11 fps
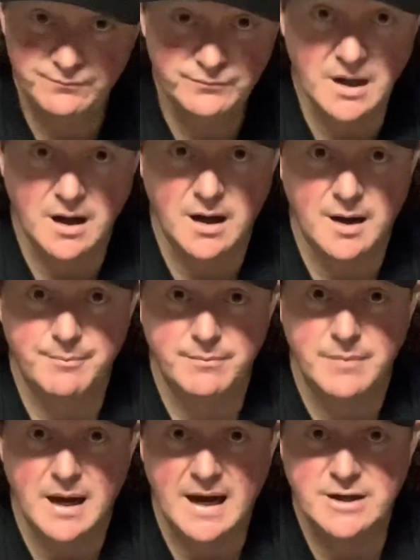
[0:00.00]

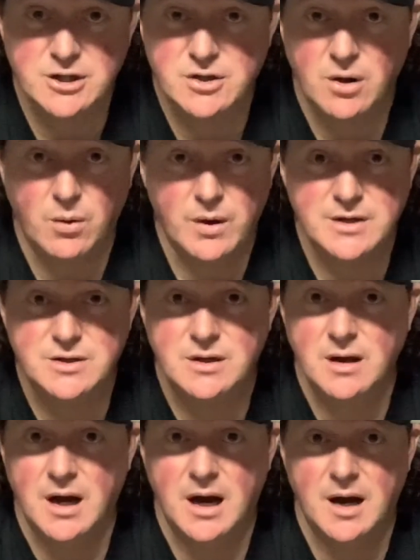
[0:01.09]
I just always,
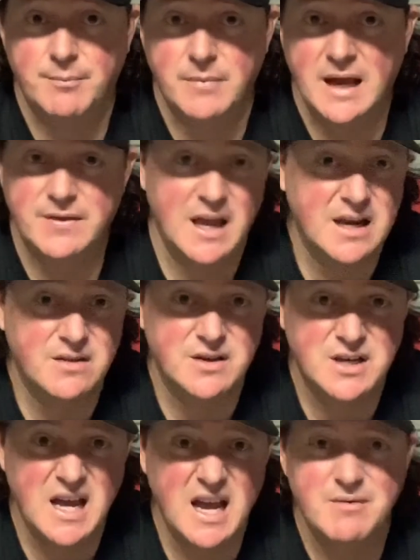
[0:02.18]
at the end of the
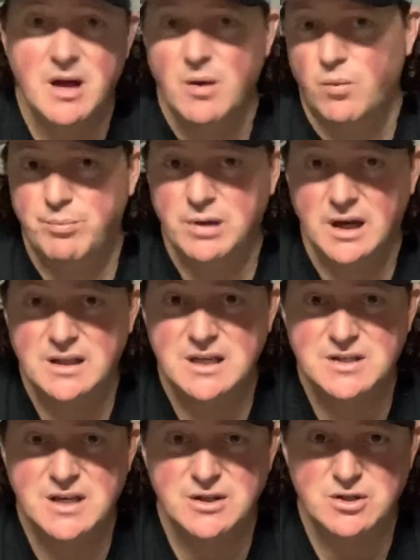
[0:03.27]
day, we'll plug these
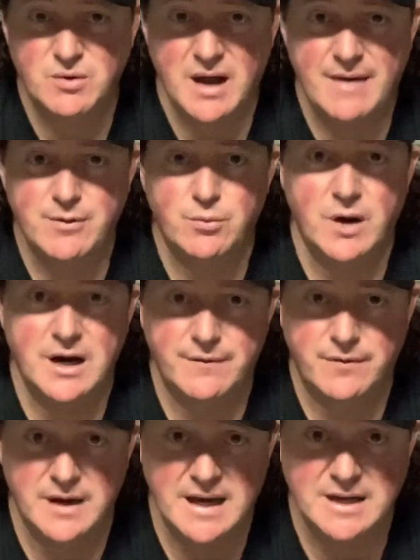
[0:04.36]
in so I have it ready for
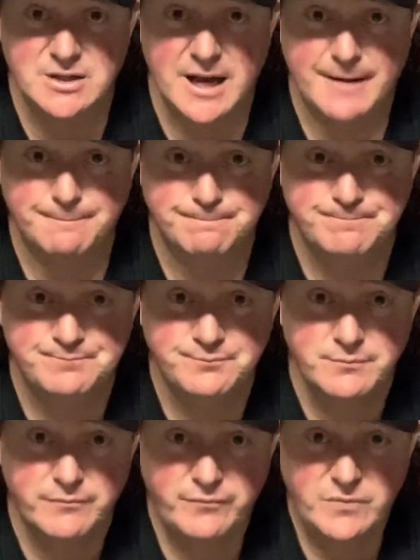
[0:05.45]
the next day.
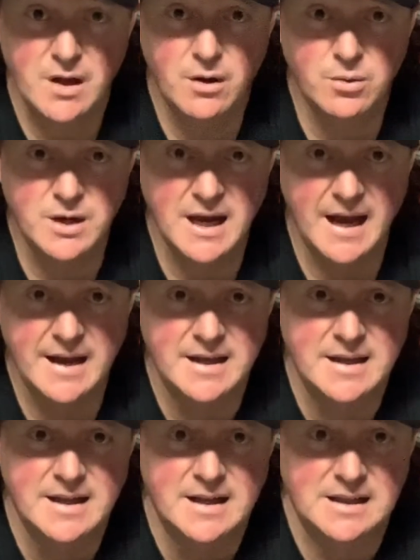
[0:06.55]
Okay,
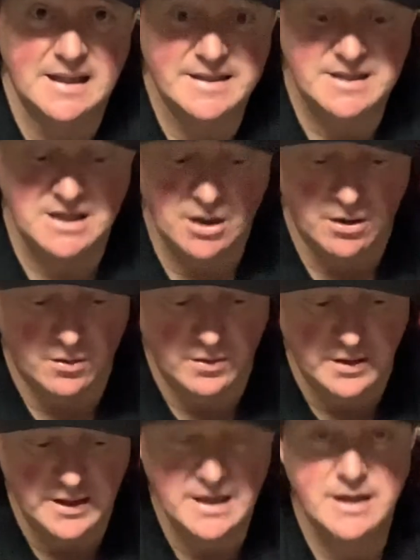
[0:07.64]
let's go
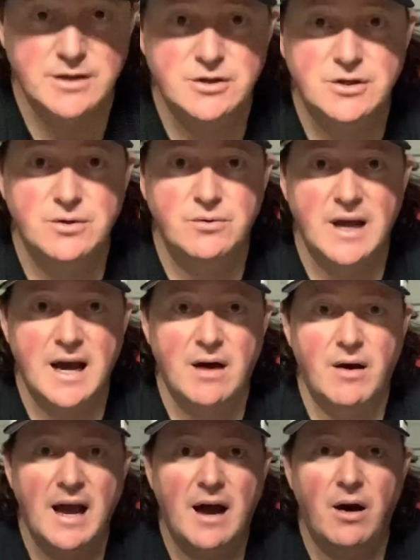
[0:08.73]
into now
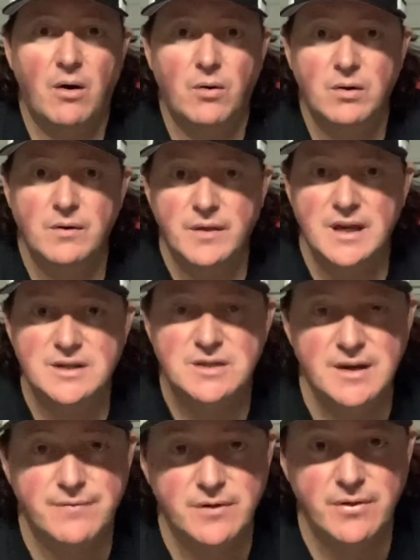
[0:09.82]
how these
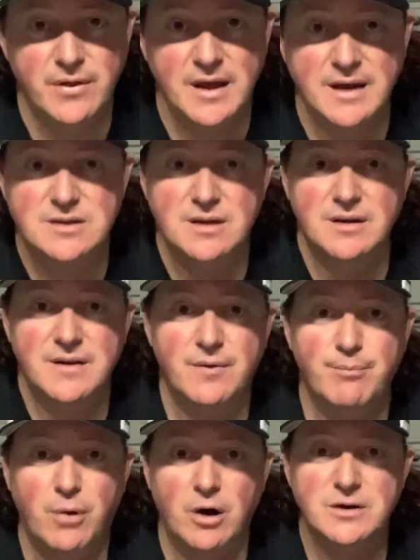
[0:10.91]
different things and
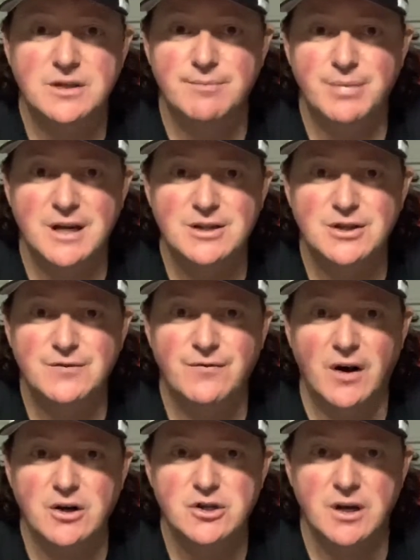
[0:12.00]
different parts and pieces
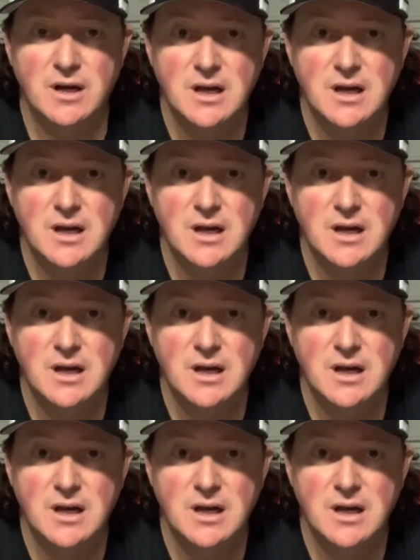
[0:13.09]
function.